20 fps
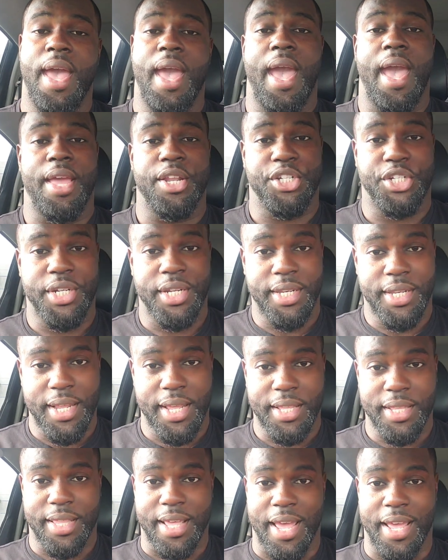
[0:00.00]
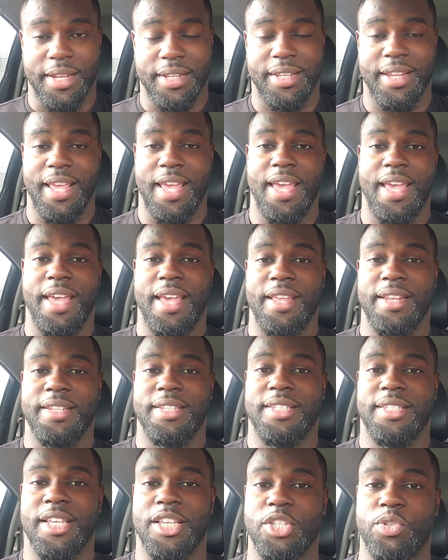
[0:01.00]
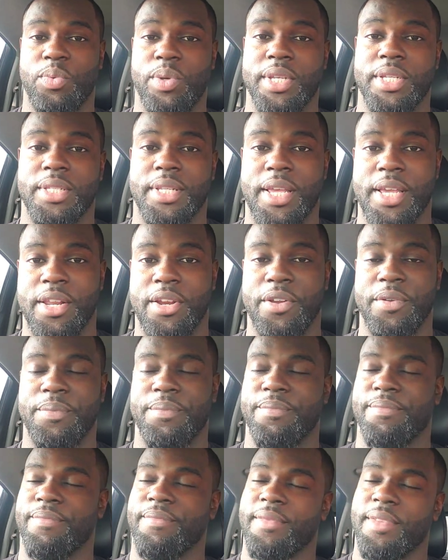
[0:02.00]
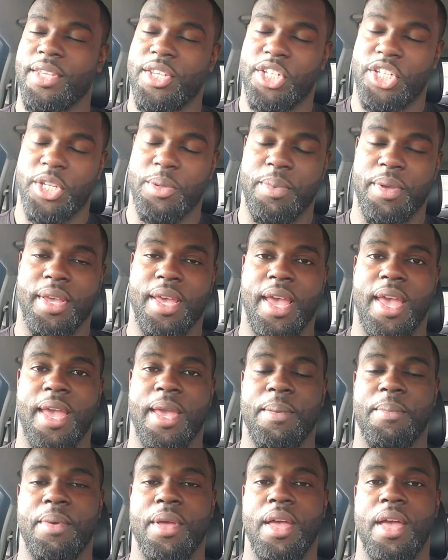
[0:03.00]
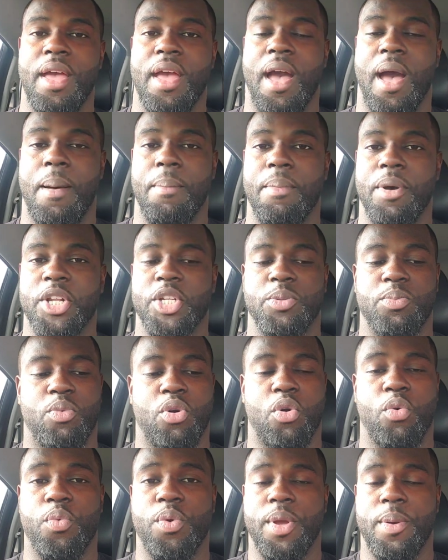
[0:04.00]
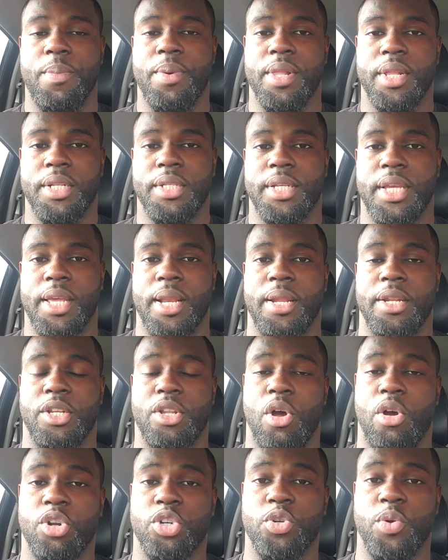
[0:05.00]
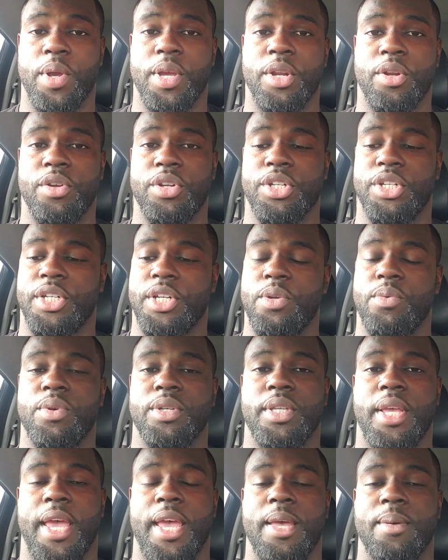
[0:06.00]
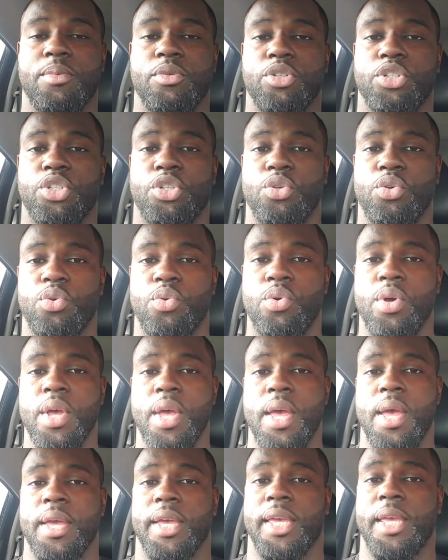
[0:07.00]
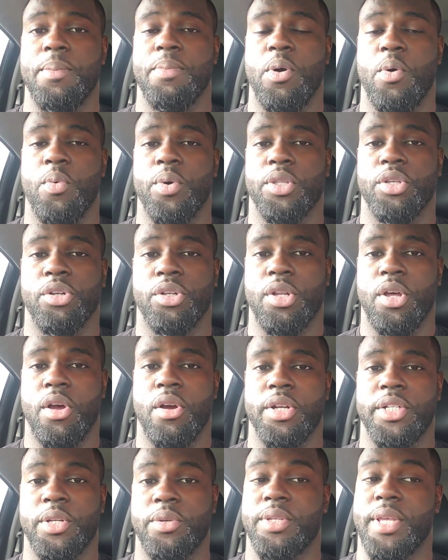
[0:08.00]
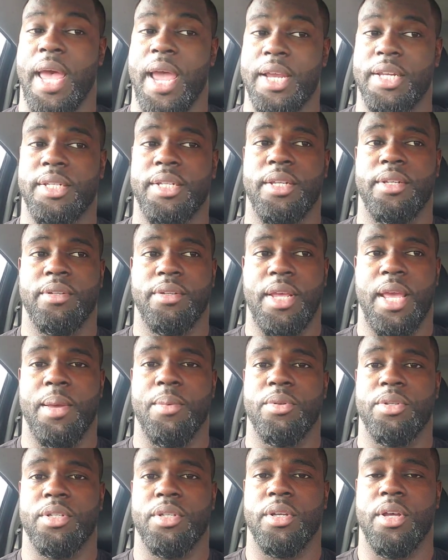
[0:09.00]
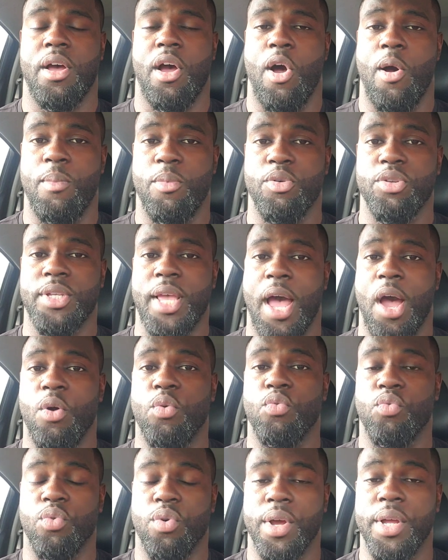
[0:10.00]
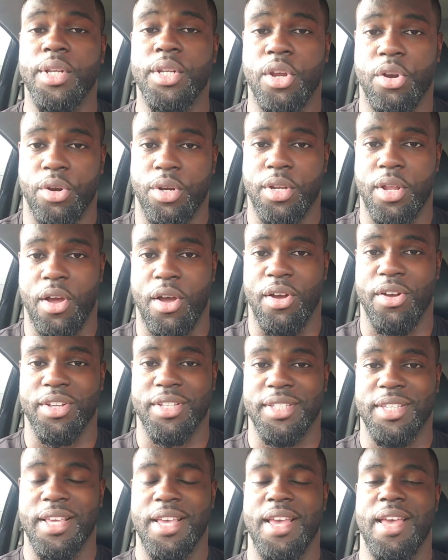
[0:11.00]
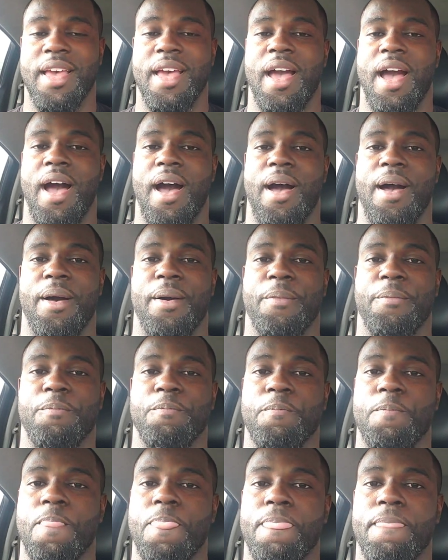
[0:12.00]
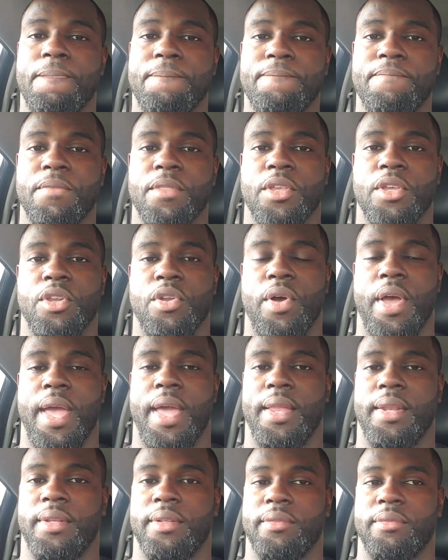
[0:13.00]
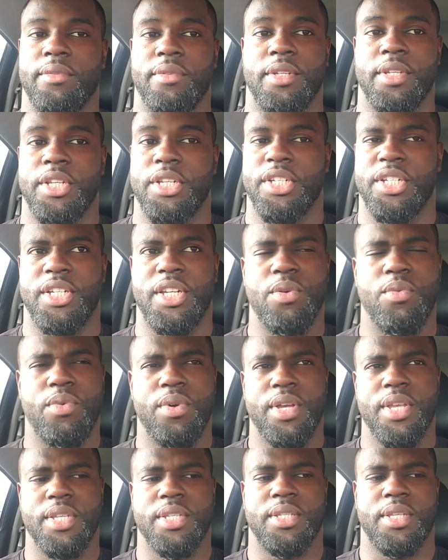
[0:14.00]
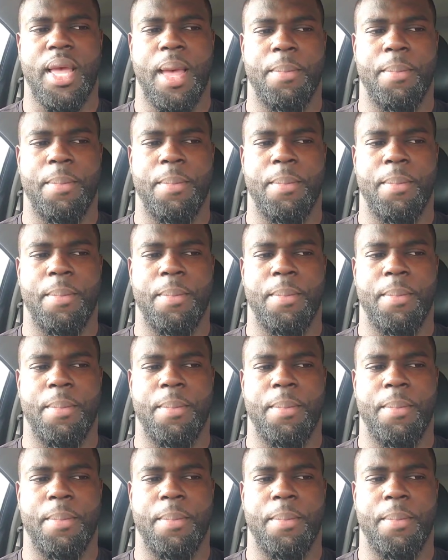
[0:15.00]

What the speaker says: And she did that. And 6 weeks later, she became a much more rehabilitated dog trainer. She was able to keep up with her dogs. She was actually able to almost outrun her dogs. And she was,